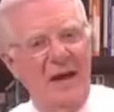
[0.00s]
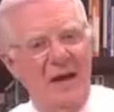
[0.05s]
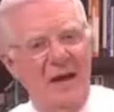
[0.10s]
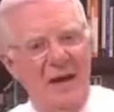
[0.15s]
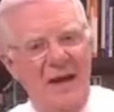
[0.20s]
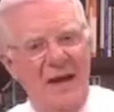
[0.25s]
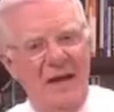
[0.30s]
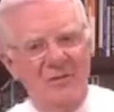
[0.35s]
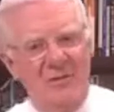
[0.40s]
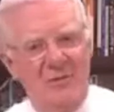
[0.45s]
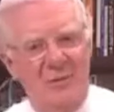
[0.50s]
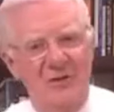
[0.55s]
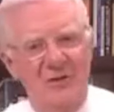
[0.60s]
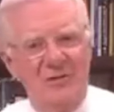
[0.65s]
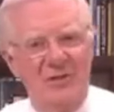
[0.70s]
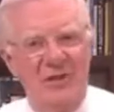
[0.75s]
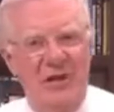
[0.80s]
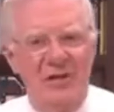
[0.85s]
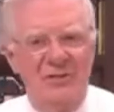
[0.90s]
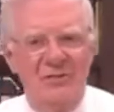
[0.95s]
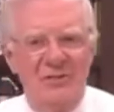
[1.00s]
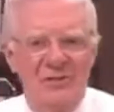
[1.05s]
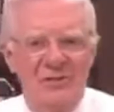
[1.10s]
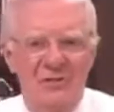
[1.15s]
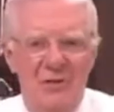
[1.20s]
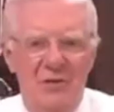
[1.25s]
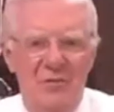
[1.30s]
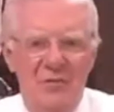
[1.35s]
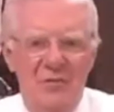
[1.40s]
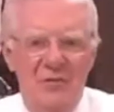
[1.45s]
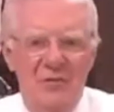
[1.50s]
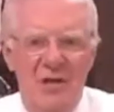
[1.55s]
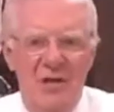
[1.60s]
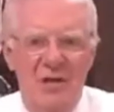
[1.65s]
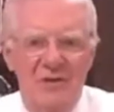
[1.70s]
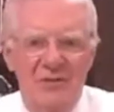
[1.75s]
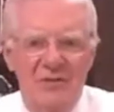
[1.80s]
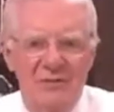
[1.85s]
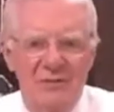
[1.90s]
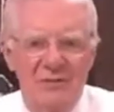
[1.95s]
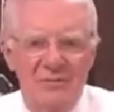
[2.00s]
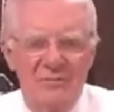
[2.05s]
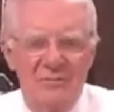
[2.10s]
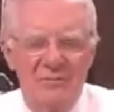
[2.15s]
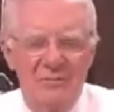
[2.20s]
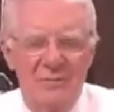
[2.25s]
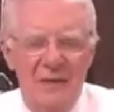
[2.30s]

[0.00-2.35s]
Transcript: And that's what changes the results.